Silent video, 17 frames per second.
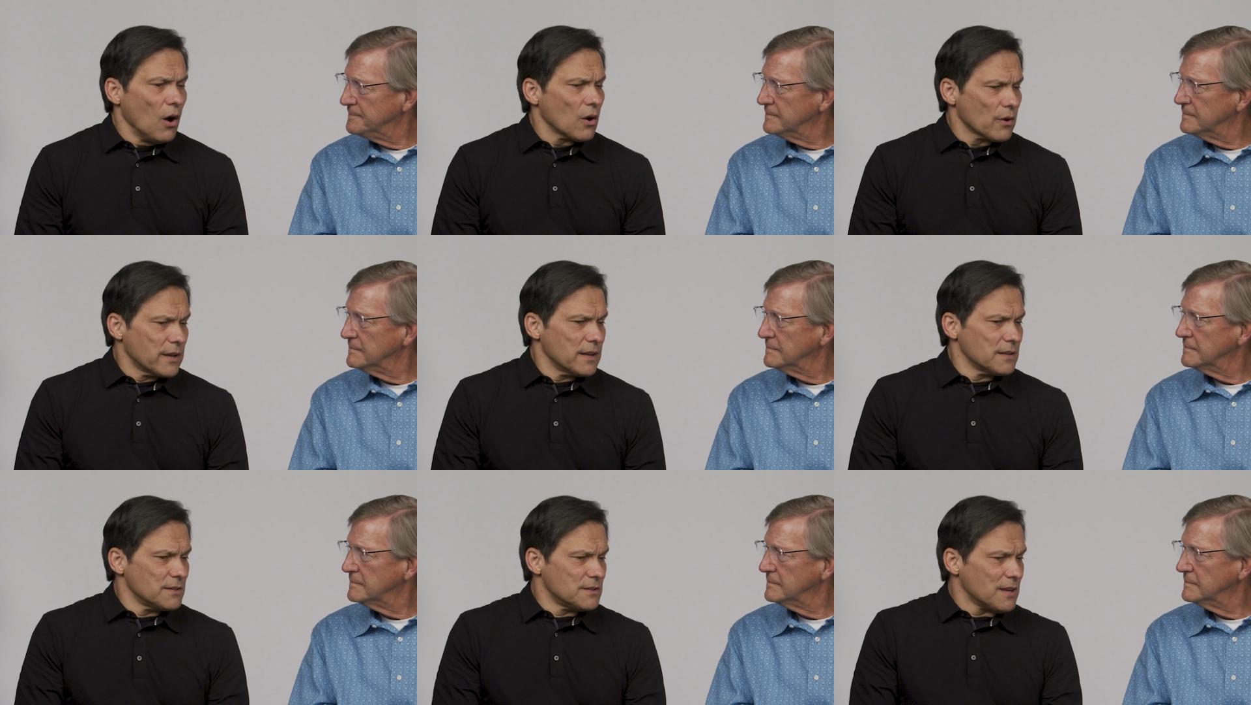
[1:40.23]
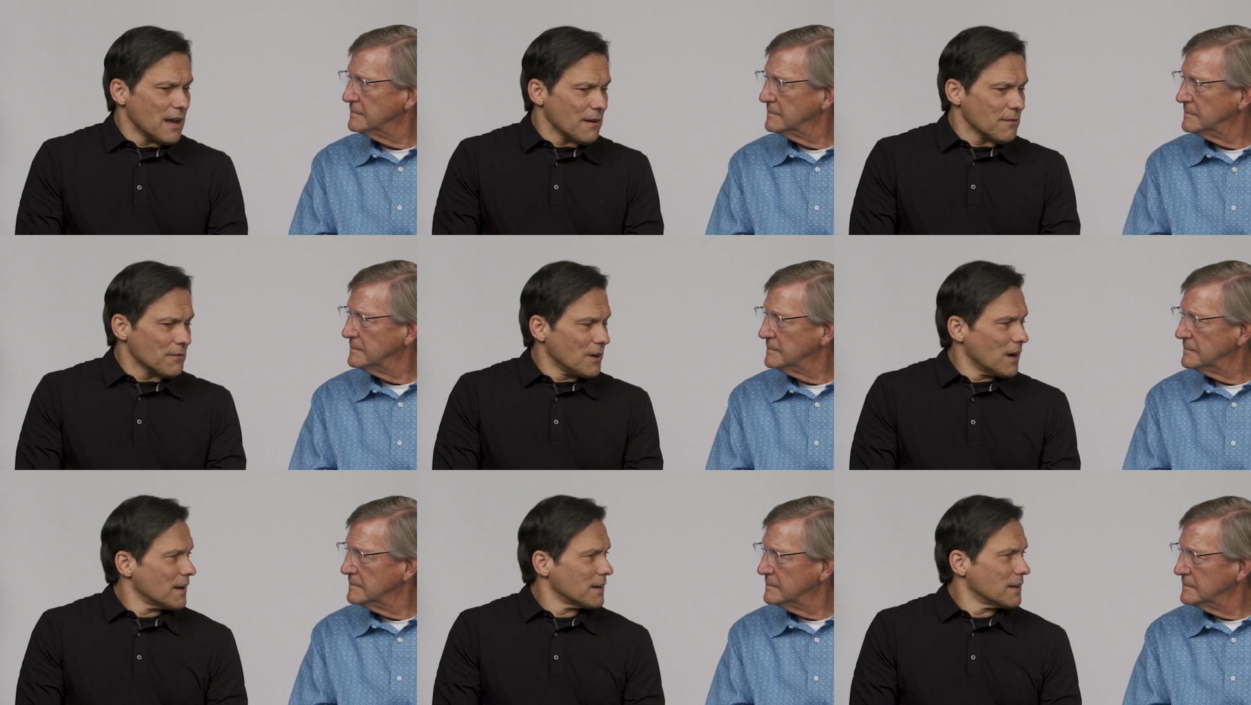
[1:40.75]
Speaker 1: All kids
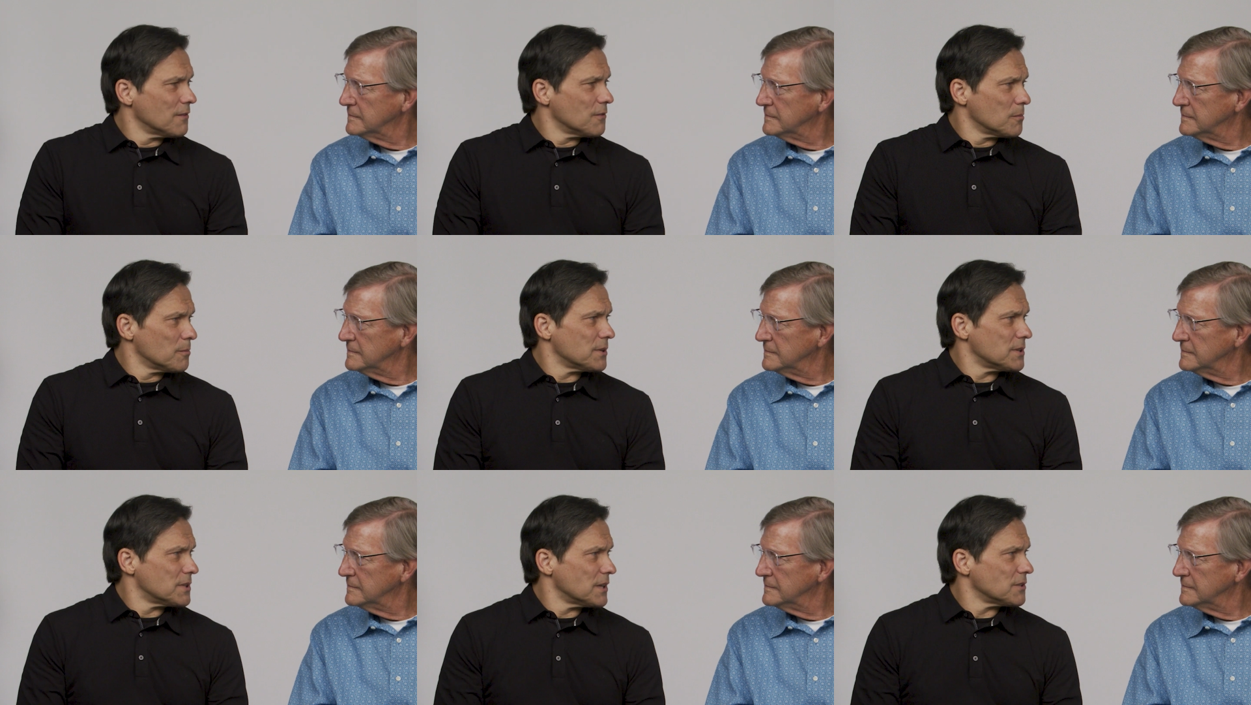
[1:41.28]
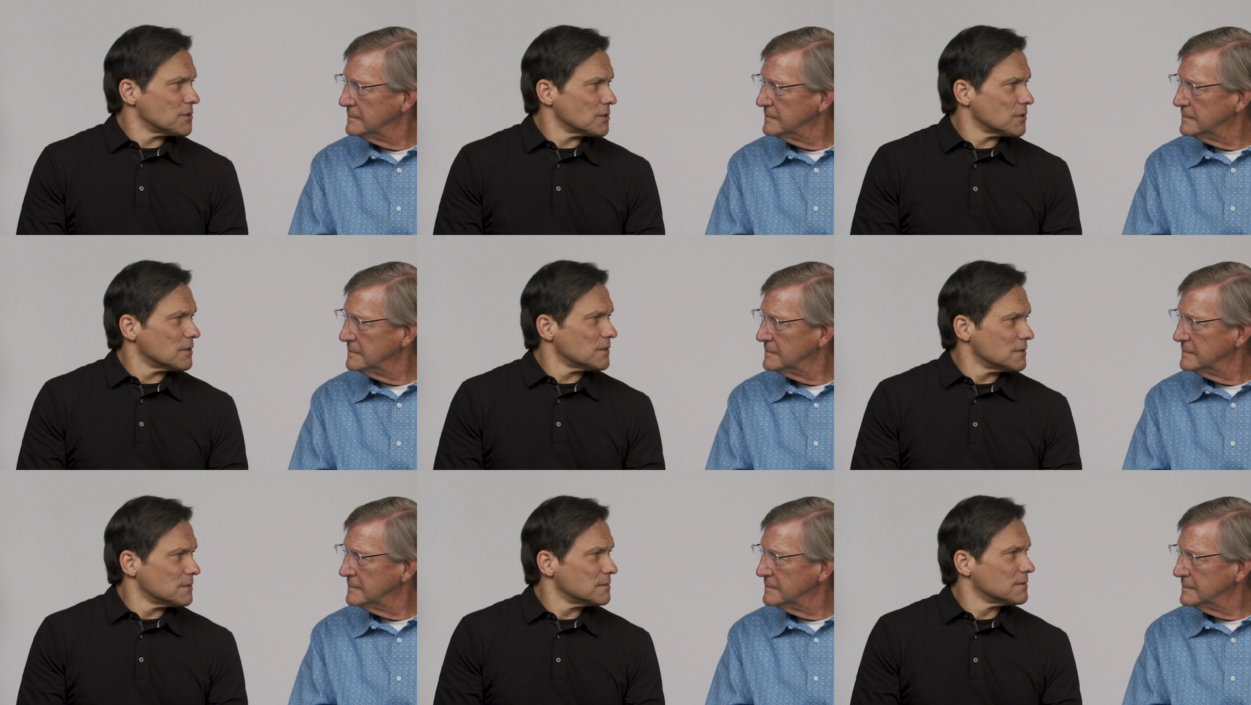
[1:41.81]
have God given
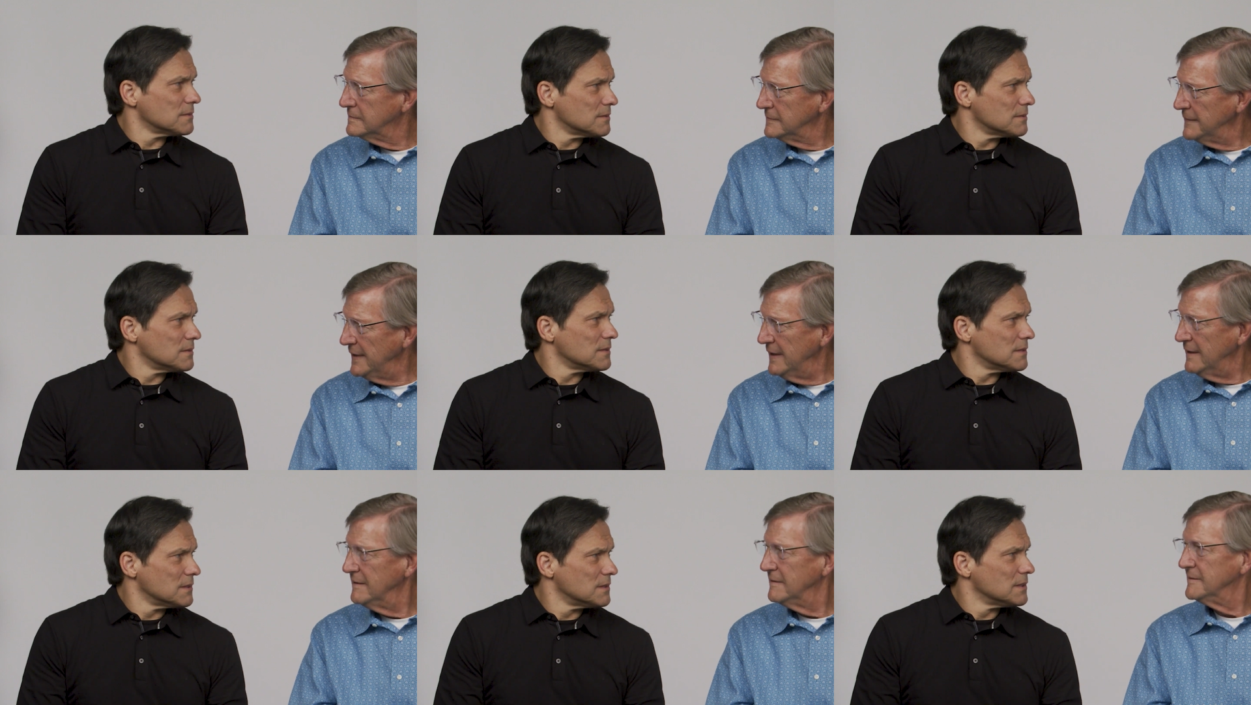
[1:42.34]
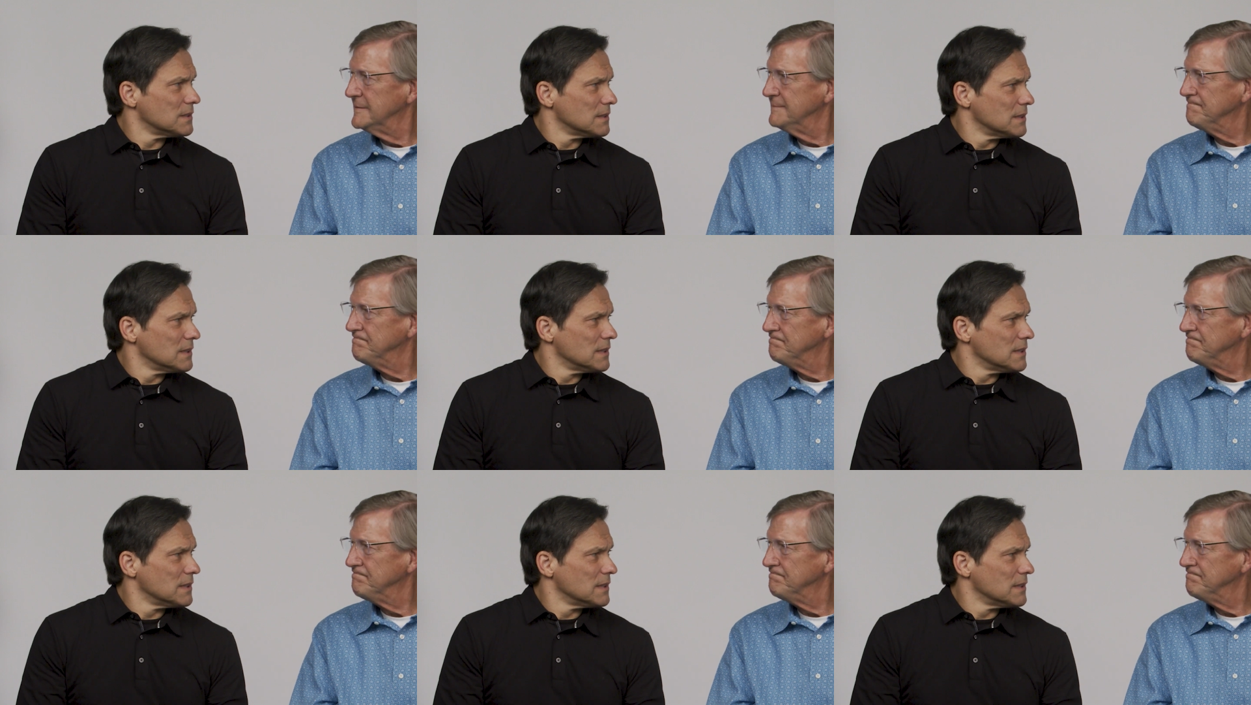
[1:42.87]
potential. Yeah.